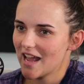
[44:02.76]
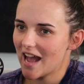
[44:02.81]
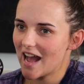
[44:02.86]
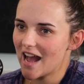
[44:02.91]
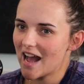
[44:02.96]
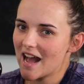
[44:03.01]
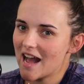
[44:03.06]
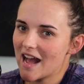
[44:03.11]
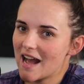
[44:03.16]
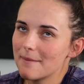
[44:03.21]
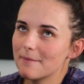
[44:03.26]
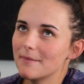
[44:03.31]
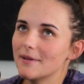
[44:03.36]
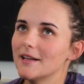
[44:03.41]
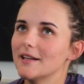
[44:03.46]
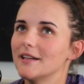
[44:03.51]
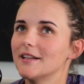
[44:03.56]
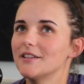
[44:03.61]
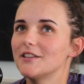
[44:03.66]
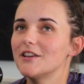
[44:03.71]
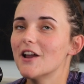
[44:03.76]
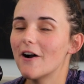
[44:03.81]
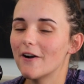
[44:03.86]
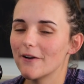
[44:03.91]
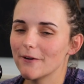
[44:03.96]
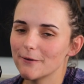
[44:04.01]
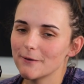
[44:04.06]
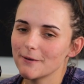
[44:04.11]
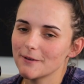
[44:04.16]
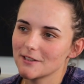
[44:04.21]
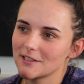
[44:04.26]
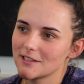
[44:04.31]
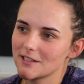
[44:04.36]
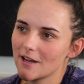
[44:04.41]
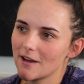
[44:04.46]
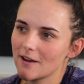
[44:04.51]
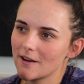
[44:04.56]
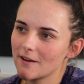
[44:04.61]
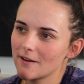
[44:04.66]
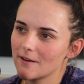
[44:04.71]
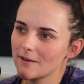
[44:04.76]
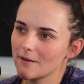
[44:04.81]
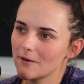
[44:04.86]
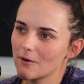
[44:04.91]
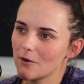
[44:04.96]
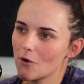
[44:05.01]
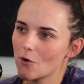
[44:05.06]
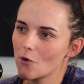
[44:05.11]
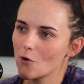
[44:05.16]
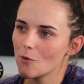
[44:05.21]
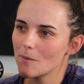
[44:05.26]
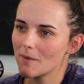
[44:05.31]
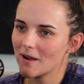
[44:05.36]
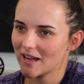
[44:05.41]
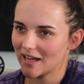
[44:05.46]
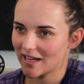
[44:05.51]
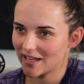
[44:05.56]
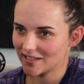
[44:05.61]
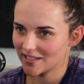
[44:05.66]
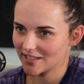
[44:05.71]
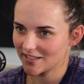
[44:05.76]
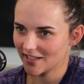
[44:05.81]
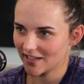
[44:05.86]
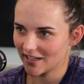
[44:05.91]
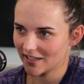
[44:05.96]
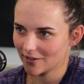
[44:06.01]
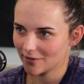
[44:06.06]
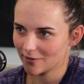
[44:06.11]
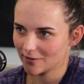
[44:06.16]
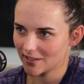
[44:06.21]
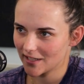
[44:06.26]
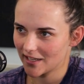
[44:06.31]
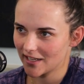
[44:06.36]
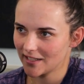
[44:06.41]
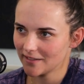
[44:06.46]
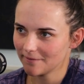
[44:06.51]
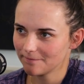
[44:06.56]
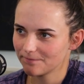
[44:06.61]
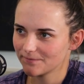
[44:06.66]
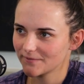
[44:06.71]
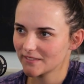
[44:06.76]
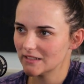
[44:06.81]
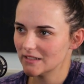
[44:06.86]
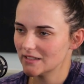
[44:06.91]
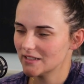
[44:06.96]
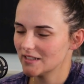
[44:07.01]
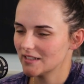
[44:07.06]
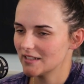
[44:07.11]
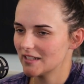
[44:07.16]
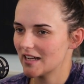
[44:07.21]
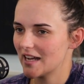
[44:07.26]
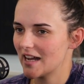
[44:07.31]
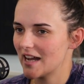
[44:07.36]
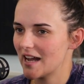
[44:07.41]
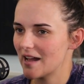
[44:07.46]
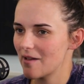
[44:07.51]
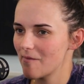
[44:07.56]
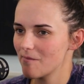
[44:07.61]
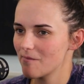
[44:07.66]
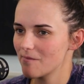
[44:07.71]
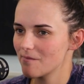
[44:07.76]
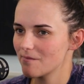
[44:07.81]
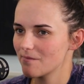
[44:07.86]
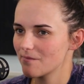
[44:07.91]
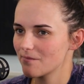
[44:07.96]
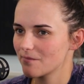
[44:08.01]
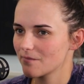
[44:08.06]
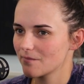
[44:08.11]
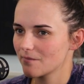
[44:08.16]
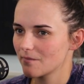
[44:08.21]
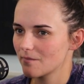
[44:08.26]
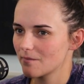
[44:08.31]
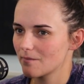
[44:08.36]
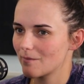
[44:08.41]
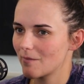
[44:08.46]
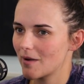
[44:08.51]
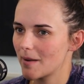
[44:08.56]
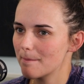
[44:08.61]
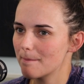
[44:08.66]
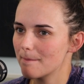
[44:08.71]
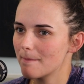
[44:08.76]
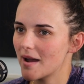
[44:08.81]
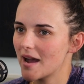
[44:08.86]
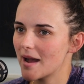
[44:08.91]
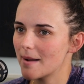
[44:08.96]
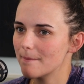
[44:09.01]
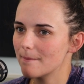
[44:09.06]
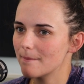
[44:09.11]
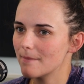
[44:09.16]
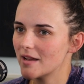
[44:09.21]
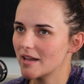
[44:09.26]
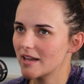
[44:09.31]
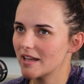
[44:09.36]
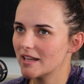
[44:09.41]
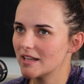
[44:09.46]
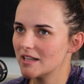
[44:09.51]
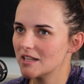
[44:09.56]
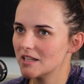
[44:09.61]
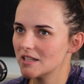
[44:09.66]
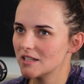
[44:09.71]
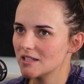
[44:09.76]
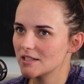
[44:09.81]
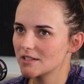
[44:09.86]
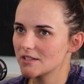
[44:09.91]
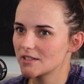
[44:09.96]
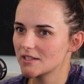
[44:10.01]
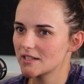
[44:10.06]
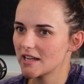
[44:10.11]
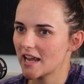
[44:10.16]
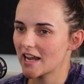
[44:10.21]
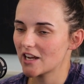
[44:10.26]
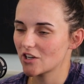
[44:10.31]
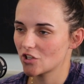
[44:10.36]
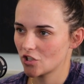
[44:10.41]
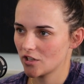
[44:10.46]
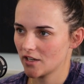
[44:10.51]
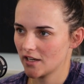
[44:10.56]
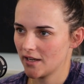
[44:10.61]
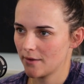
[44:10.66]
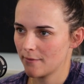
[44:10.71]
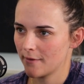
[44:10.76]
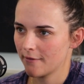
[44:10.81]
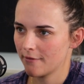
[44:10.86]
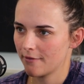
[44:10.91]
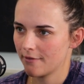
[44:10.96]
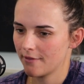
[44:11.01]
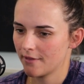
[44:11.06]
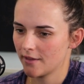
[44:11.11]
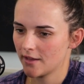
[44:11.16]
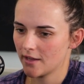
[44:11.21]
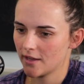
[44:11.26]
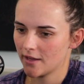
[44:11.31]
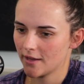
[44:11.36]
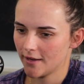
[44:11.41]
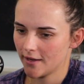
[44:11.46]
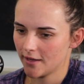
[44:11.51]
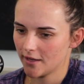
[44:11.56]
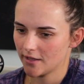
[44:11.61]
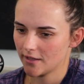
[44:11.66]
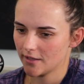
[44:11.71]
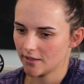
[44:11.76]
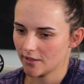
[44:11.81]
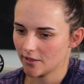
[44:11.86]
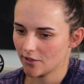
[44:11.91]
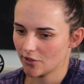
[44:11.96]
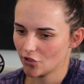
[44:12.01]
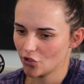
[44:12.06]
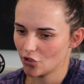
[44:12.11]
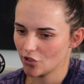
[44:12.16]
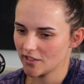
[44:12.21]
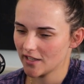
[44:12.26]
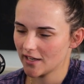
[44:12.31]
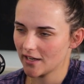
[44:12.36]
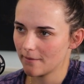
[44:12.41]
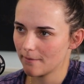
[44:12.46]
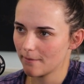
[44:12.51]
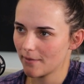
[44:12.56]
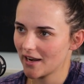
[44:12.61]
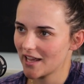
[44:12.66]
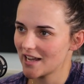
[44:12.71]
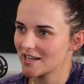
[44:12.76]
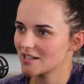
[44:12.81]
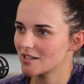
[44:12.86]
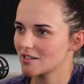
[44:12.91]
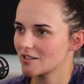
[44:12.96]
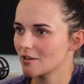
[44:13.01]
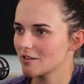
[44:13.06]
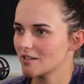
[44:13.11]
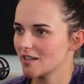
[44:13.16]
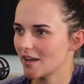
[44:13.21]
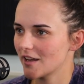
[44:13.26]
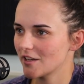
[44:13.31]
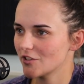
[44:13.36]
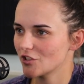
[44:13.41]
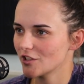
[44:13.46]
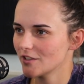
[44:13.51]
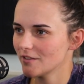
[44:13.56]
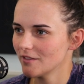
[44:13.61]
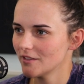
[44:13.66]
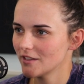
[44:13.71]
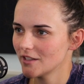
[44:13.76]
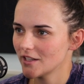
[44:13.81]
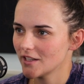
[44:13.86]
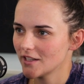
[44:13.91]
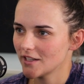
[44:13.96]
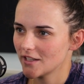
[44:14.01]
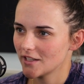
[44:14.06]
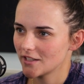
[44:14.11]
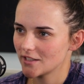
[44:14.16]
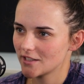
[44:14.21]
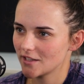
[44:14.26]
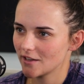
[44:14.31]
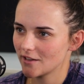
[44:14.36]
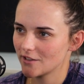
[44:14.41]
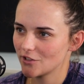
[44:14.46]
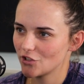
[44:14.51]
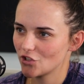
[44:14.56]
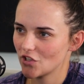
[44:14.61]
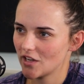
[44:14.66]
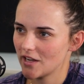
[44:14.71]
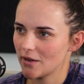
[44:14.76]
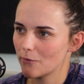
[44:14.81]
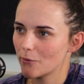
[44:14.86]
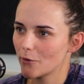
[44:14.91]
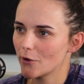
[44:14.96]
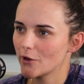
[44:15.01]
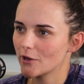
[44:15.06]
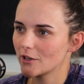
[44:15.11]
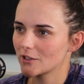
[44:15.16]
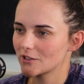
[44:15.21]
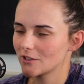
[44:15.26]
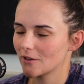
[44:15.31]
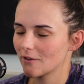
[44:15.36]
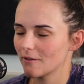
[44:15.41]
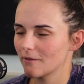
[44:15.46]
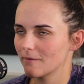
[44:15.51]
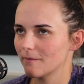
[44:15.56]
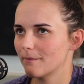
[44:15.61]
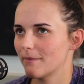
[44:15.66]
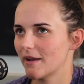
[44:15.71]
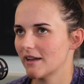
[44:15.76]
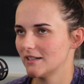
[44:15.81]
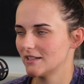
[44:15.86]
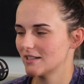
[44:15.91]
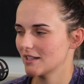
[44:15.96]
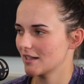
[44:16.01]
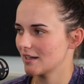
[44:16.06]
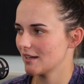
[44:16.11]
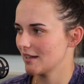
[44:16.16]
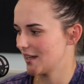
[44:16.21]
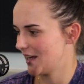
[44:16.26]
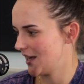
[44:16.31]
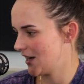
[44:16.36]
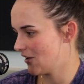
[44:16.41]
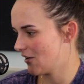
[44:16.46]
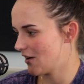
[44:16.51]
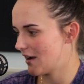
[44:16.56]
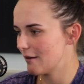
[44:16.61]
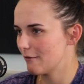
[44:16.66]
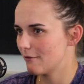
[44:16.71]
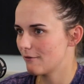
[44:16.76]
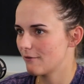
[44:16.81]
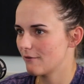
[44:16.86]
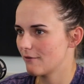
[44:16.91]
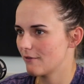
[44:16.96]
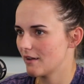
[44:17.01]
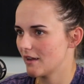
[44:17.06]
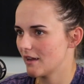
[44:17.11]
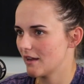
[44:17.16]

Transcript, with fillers: No. So all my aunties and uncles are. My mum is actually with the New Zealand Players Association, so she works on basically life